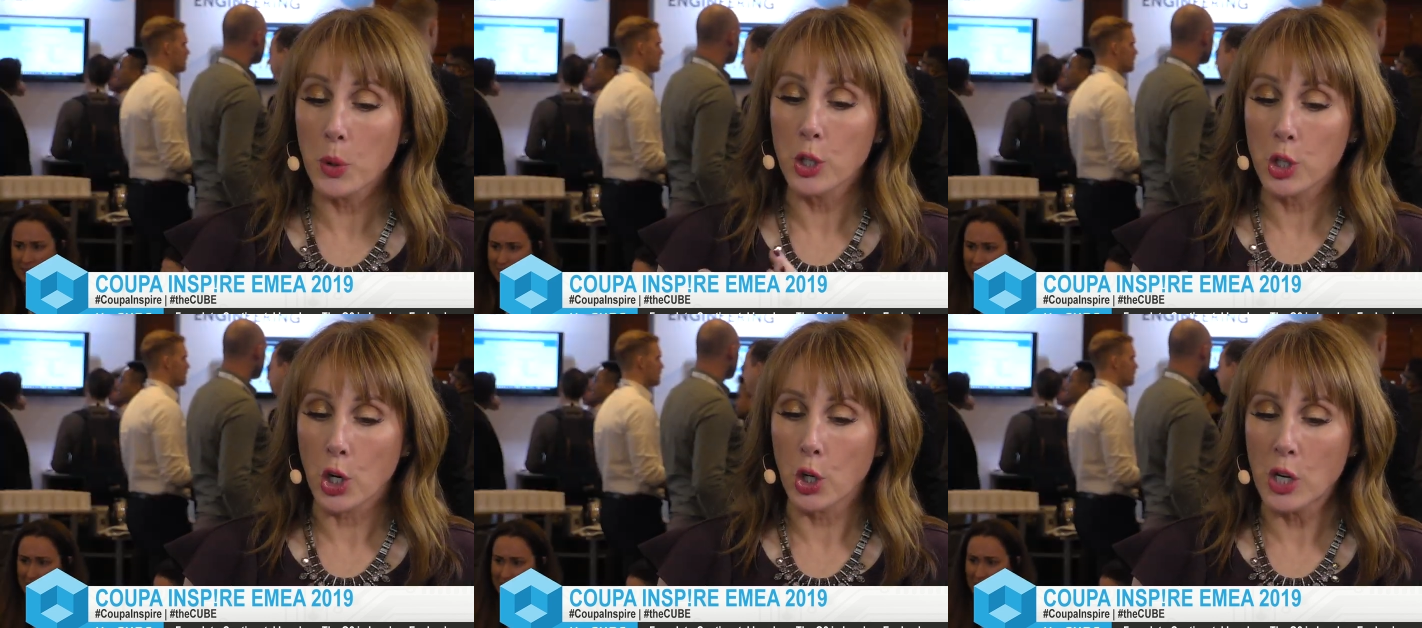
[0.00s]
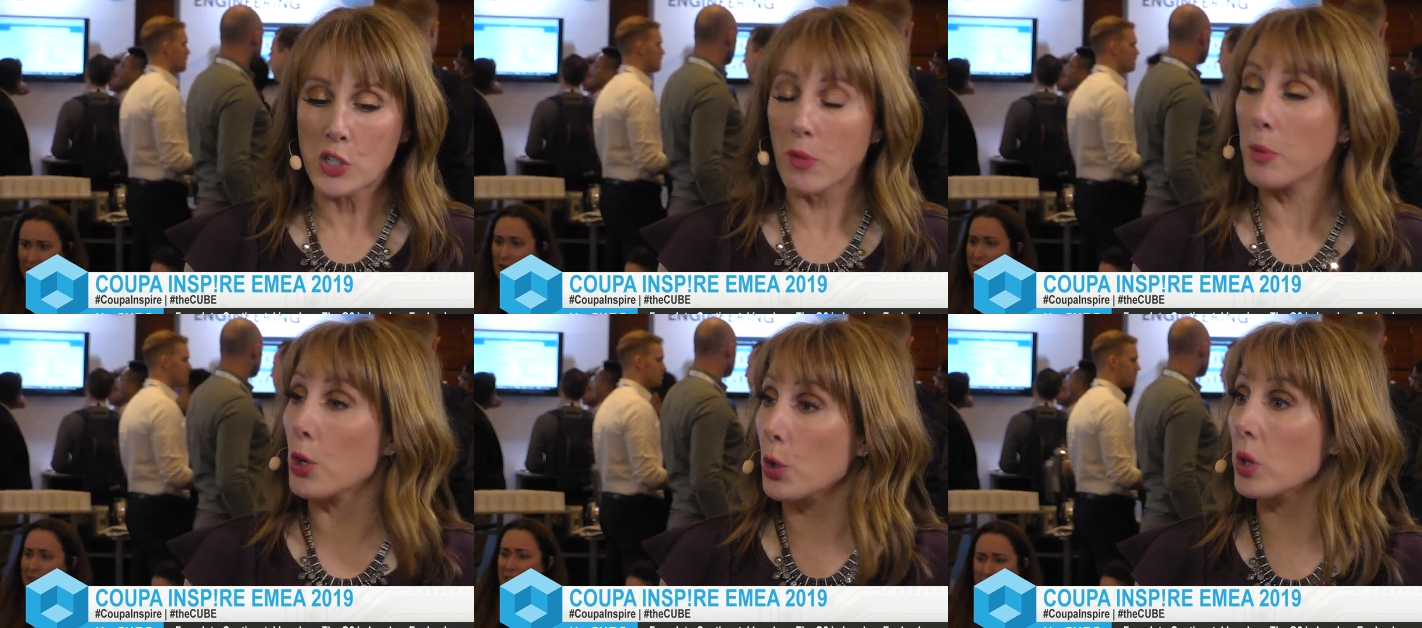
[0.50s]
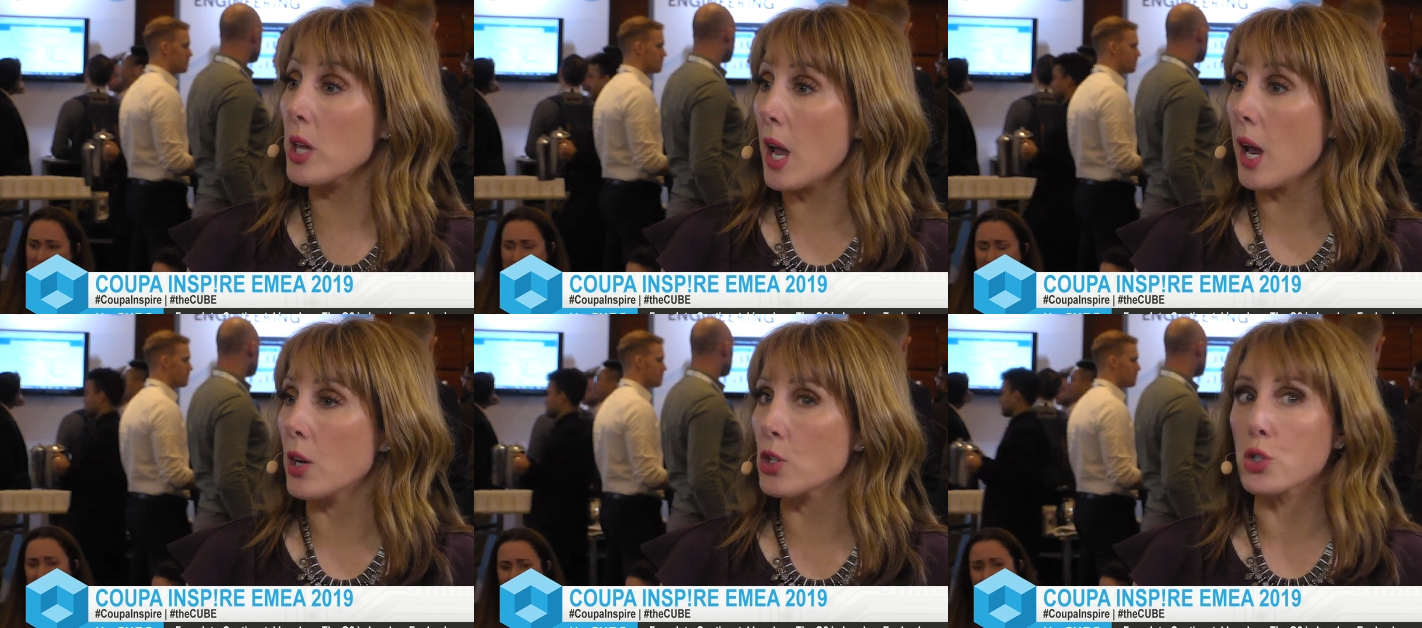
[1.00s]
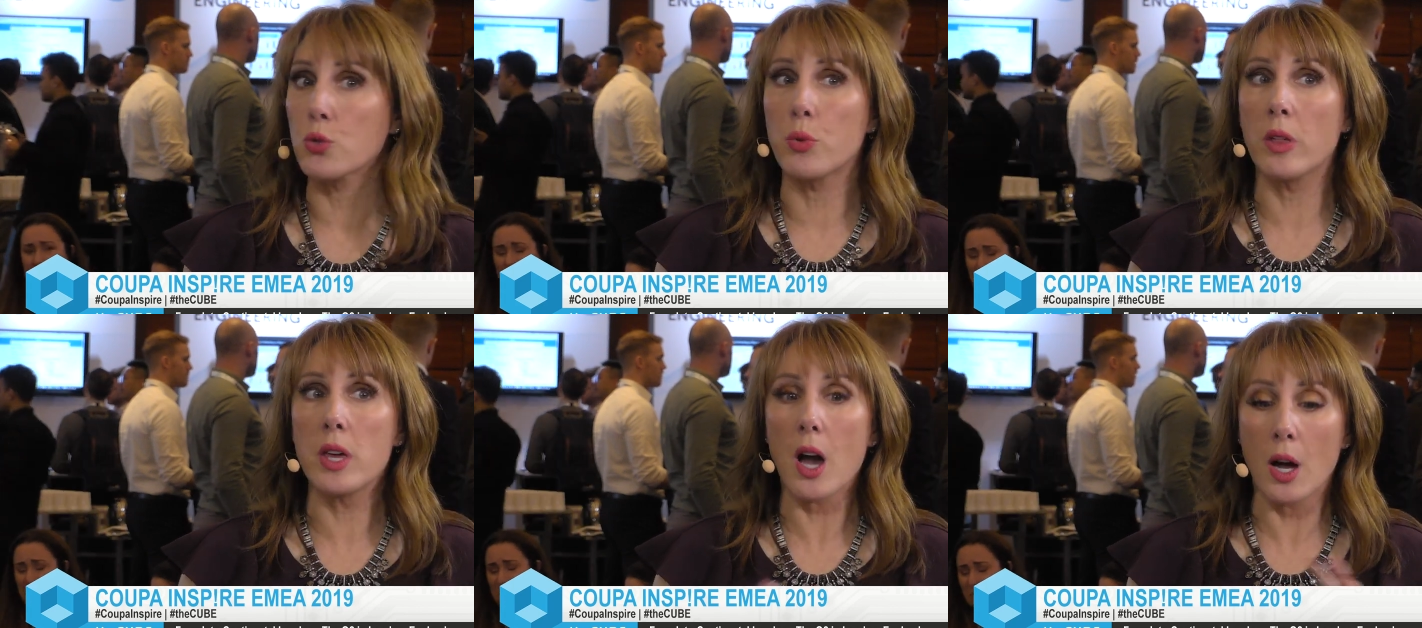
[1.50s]
Speaker 1: encouraged from an early age to
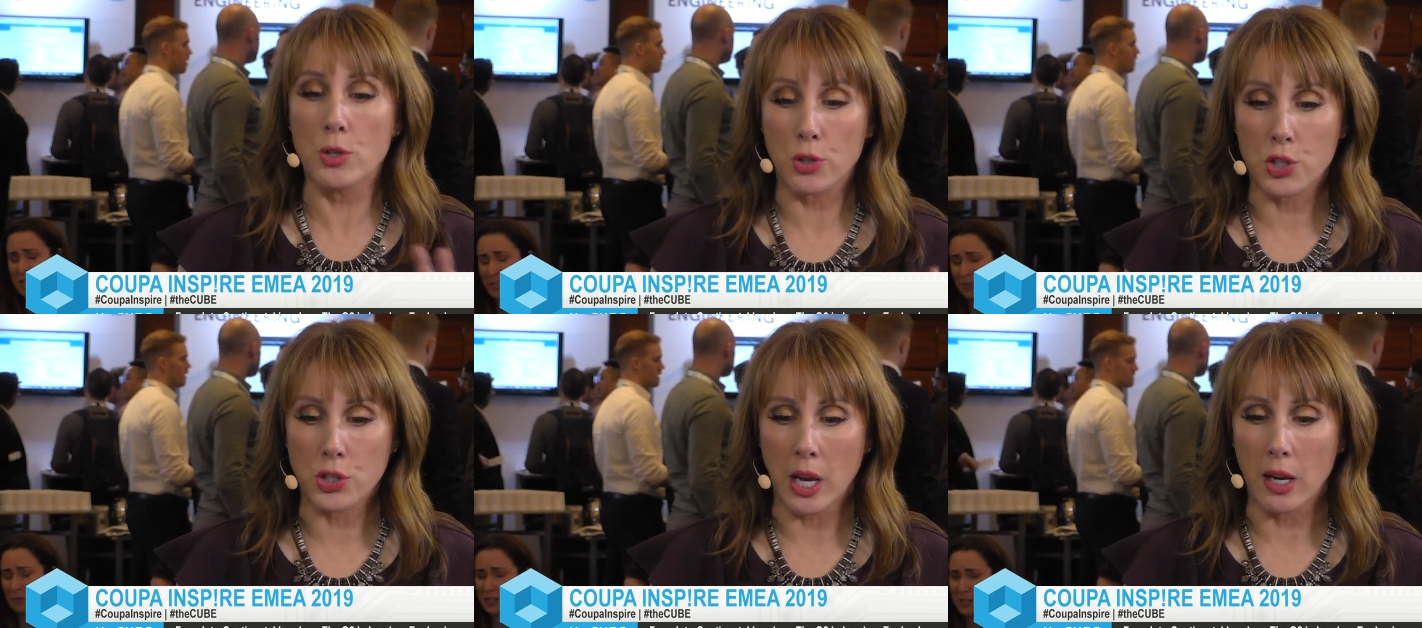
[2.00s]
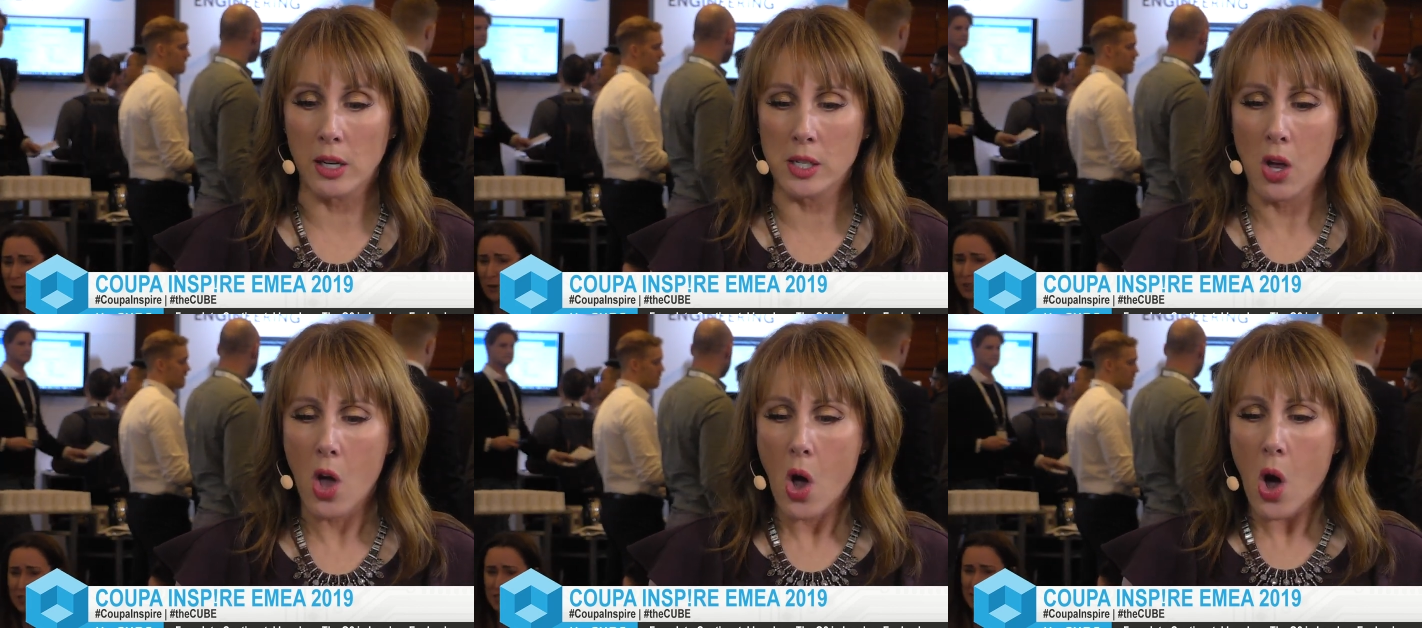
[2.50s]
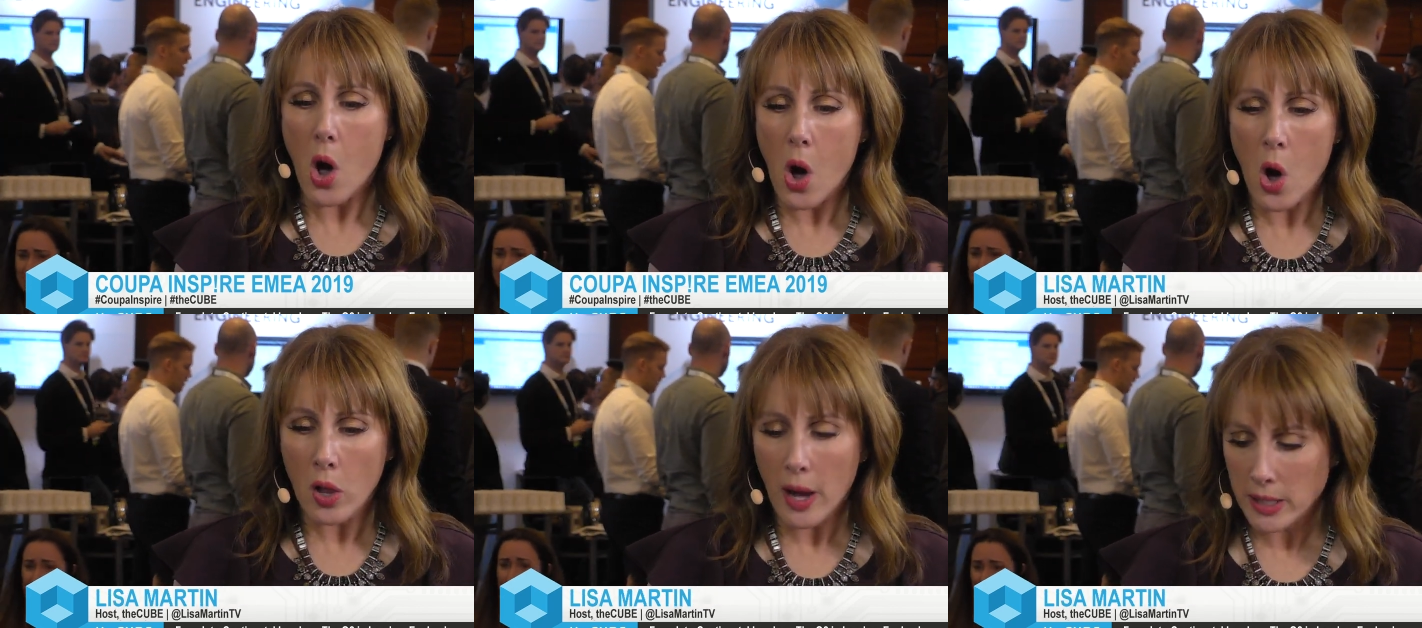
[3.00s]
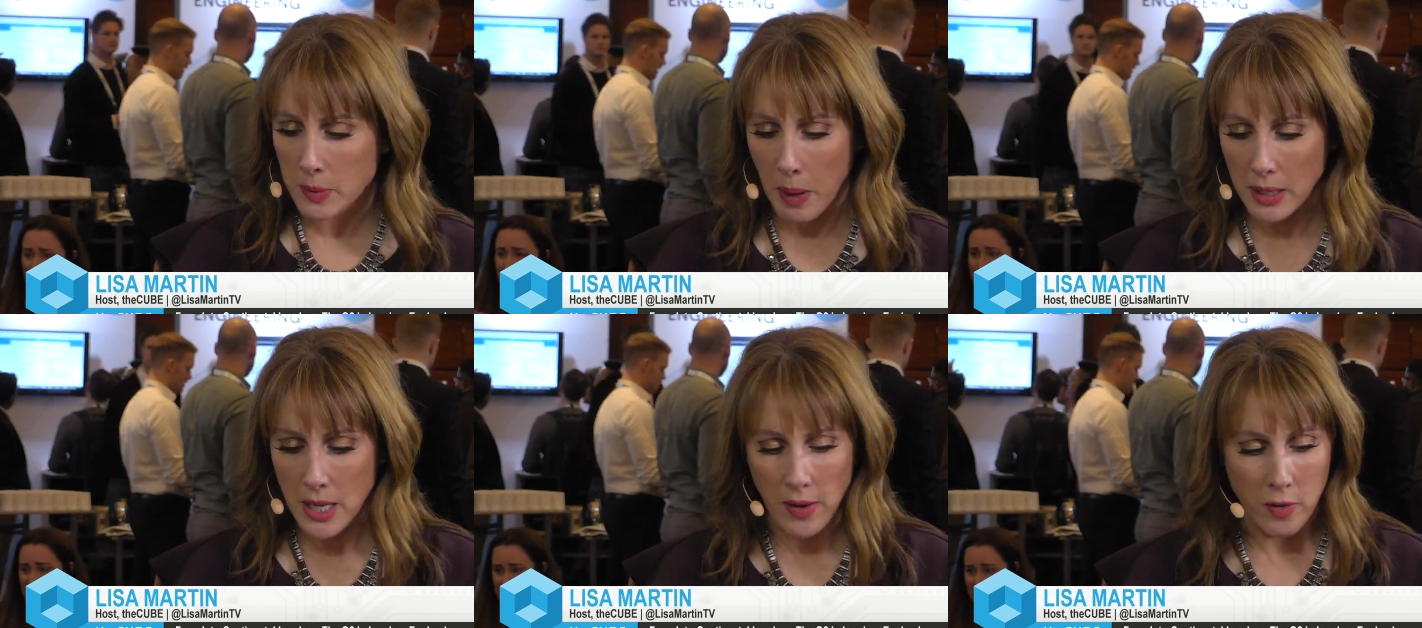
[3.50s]
really understand all
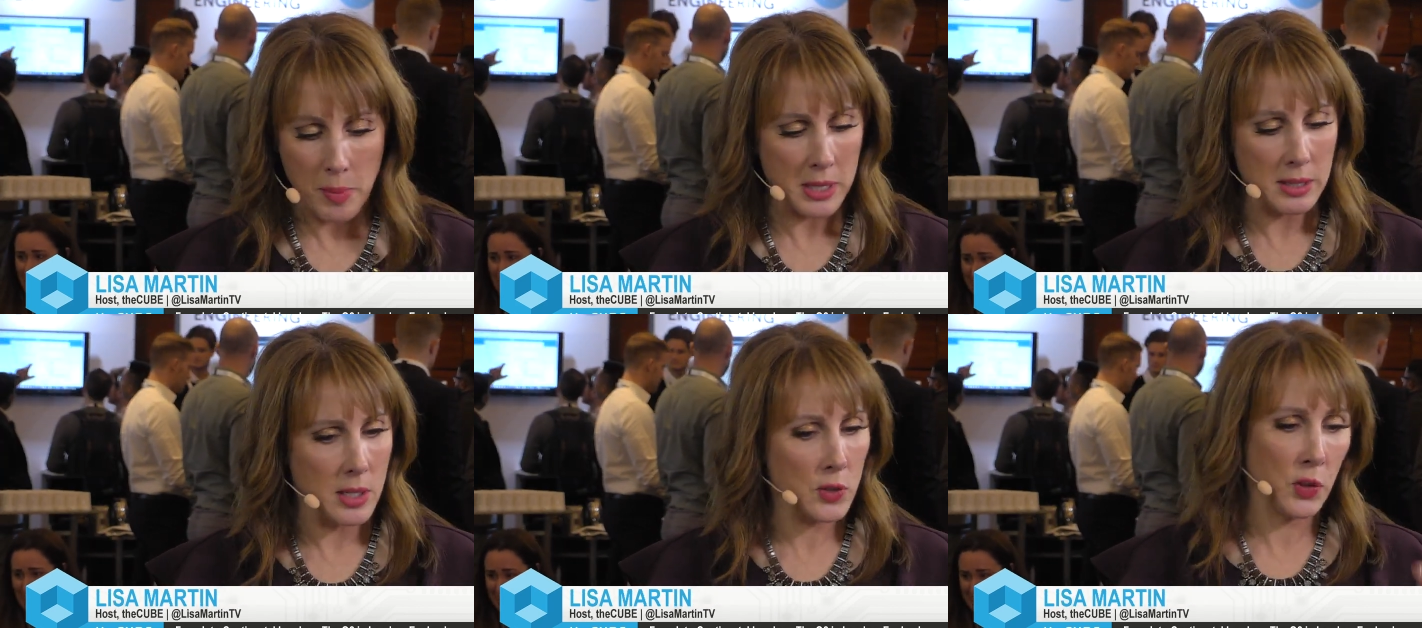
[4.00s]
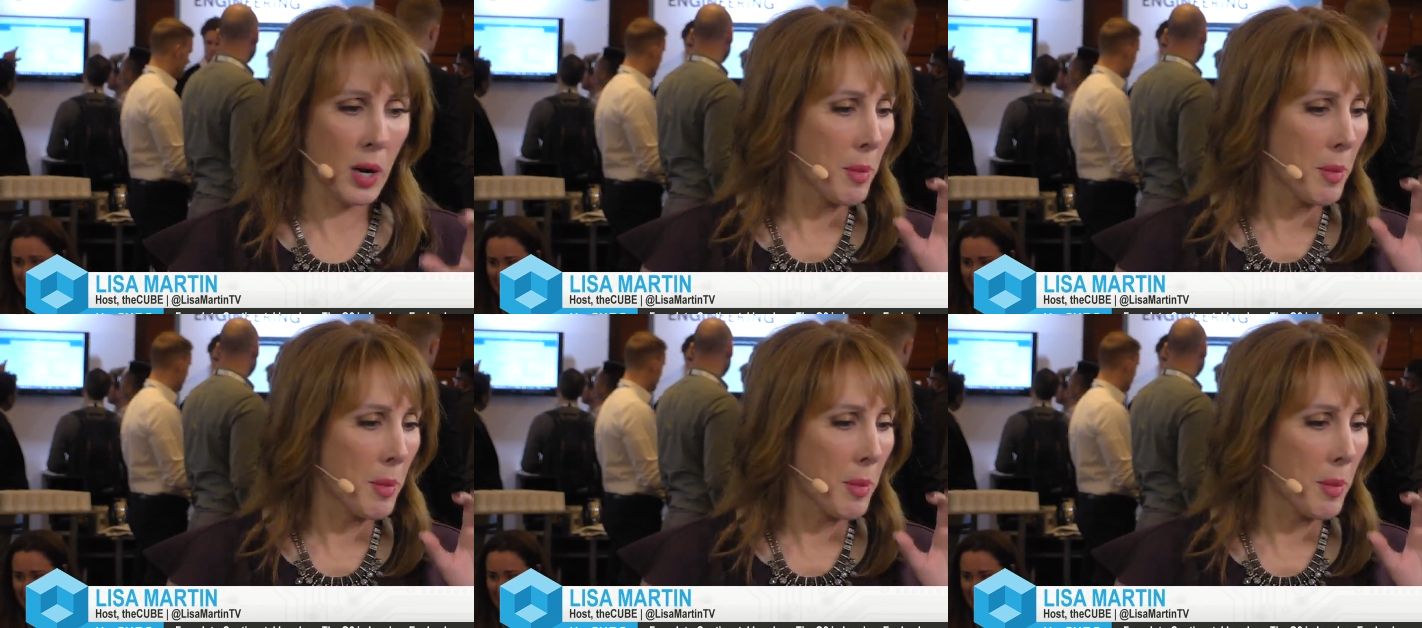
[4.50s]
aspects of a business, from